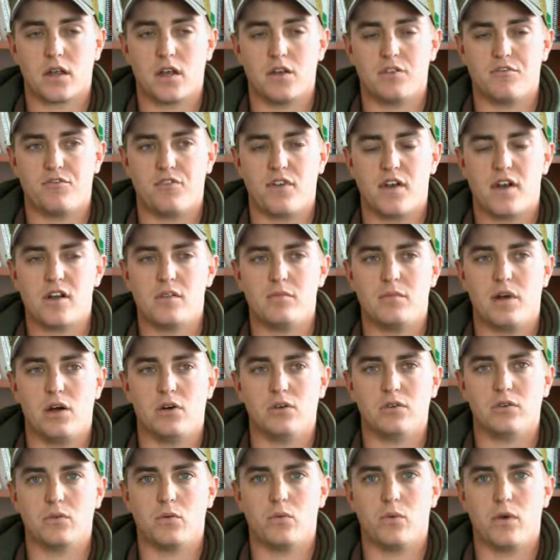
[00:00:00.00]
fair
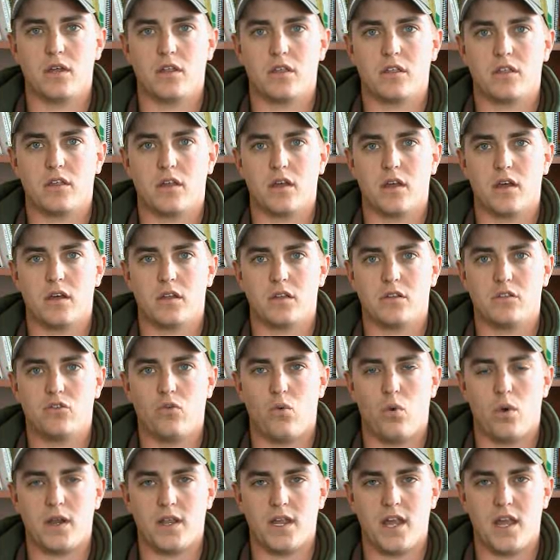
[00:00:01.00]
amount with
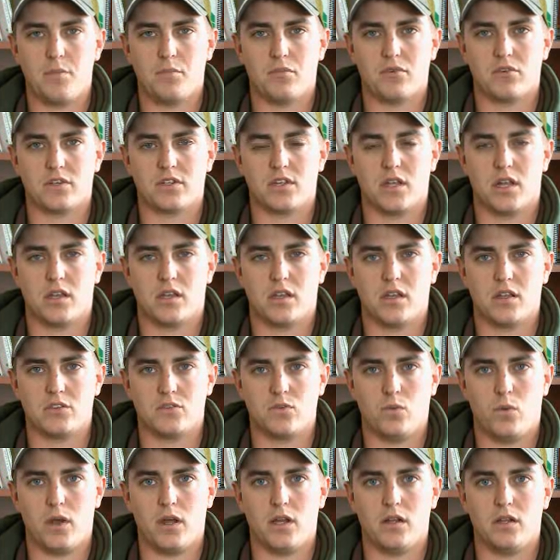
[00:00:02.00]
28% as
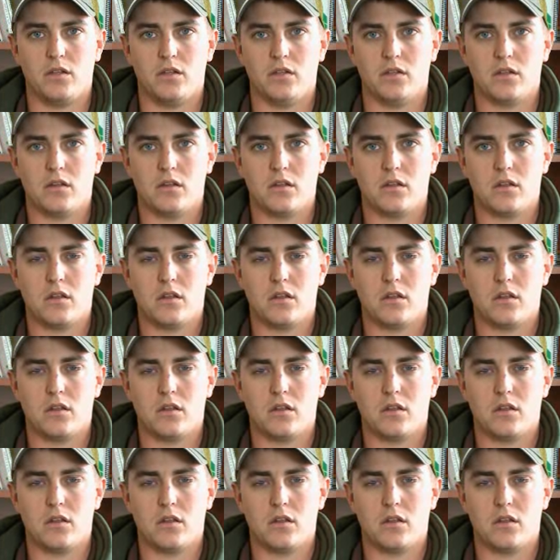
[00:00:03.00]
well.